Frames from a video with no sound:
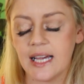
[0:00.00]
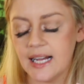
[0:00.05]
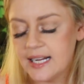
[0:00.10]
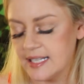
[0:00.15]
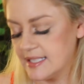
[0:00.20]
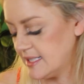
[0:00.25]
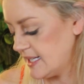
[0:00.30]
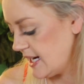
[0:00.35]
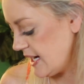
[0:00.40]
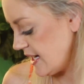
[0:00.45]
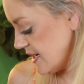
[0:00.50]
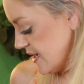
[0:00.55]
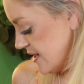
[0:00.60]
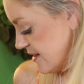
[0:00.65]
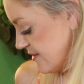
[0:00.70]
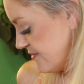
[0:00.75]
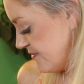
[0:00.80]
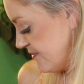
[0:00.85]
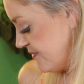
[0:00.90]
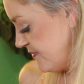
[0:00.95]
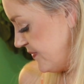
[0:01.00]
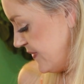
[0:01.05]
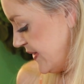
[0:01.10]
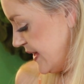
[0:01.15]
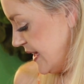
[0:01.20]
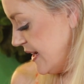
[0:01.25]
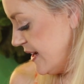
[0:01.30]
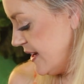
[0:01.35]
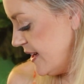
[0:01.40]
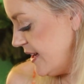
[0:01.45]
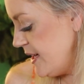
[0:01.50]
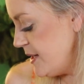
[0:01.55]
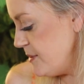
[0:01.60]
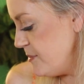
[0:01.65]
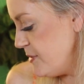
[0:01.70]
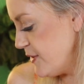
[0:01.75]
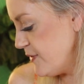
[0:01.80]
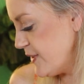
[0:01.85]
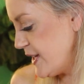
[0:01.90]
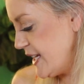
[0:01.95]
I stain it.
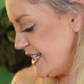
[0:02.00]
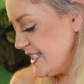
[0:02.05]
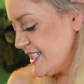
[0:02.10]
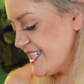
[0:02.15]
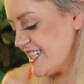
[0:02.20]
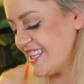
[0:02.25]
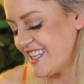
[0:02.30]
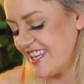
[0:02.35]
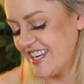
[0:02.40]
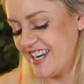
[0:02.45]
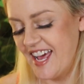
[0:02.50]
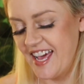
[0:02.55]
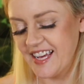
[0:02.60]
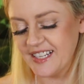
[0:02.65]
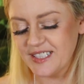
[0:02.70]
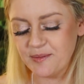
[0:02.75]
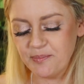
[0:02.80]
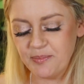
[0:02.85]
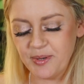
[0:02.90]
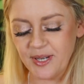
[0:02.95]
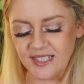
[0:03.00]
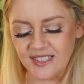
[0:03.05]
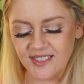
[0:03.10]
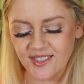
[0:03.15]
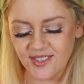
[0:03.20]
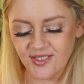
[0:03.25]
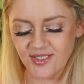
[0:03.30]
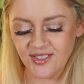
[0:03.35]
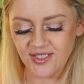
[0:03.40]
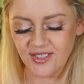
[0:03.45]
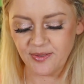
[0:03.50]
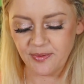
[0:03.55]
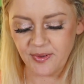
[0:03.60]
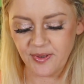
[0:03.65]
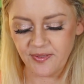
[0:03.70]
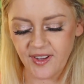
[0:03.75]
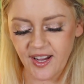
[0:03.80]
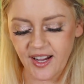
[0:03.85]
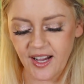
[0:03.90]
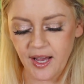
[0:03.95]
Moving into the next bundle,
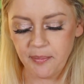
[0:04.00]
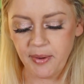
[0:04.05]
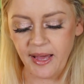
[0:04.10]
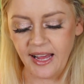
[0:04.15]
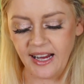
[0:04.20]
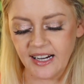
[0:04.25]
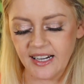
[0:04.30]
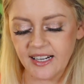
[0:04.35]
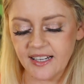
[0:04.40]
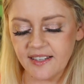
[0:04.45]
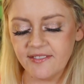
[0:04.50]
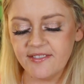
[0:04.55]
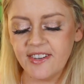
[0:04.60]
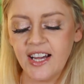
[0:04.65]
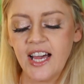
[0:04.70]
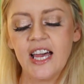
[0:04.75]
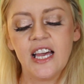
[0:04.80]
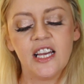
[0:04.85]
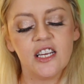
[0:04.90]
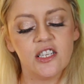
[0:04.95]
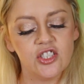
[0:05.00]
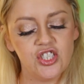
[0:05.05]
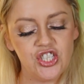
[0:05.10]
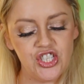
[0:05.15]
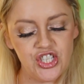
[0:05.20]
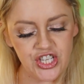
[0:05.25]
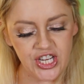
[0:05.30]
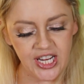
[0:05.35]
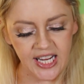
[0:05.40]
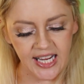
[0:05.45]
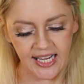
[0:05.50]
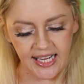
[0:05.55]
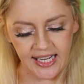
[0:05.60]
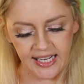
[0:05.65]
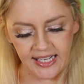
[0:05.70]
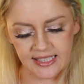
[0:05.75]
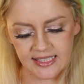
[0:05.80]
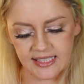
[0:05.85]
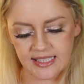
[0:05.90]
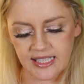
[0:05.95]
we've got a pair of
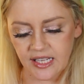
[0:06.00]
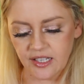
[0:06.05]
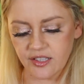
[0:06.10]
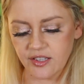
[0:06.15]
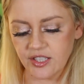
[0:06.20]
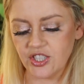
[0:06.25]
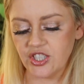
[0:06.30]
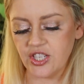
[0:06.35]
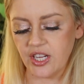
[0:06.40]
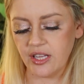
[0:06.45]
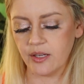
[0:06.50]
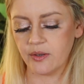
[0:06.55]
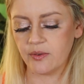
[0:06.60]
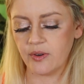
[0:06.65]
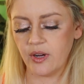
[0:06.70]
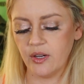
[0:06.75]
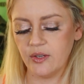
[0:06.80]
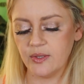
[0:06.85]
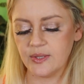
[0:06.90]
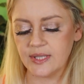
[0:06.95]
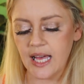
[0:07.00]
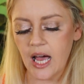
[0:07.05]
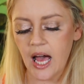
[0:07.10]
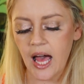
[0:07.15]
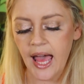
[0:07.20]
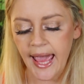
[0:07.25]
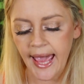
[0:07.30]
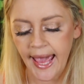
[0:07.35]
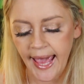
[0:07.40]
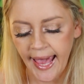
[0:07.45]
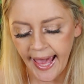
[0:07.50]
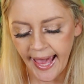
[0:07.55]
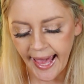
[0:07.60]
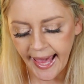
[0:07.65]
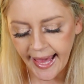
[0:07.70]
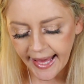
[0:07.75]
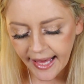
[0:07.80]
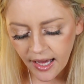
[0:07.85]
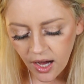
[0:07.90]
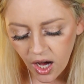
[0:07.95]
jeans. They're the Sheila Rose
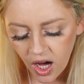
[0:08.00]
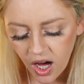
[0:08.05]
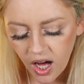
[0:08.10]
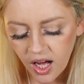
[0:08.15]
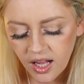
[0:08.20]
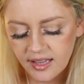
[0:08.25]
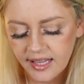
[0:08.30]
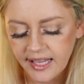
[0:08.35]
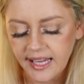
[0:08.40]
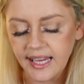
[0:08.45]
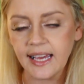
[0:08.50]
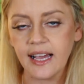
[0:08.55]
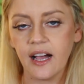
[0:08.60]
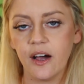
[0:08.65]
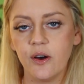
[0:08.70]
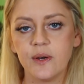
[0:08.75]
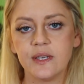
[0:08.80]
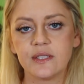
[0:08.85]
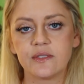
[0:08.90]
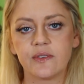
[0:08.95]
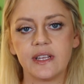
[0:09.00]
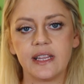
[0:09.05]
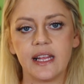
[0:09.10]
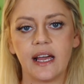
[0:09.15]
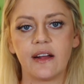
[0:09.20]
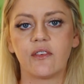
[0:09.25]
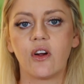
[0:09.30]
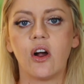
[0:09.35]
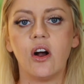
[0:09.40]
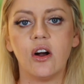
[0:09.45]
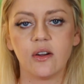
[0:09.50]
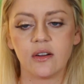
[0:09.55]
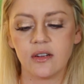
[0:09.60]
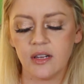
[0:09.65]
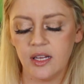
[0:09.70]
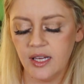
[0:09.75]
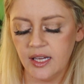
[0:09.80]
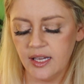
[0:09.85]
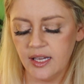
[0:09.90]
Hey Holly. I always read that wrong.